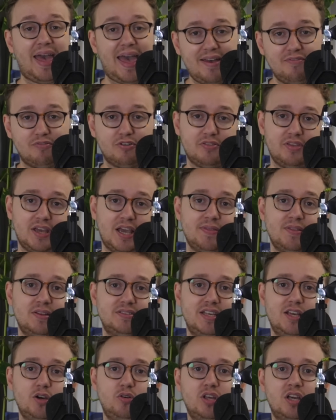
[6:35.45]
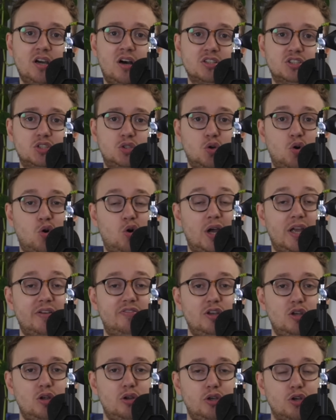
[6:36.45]
everything in the TLDR store if
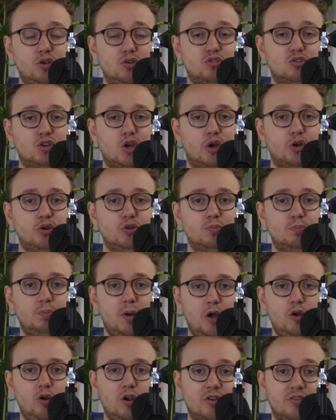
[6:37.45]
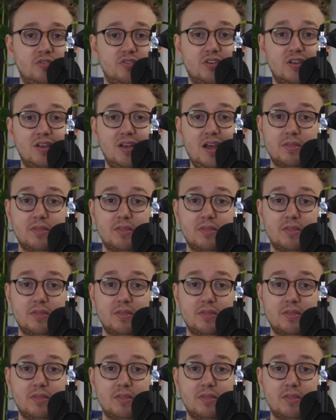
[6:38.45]
you use code POLAND.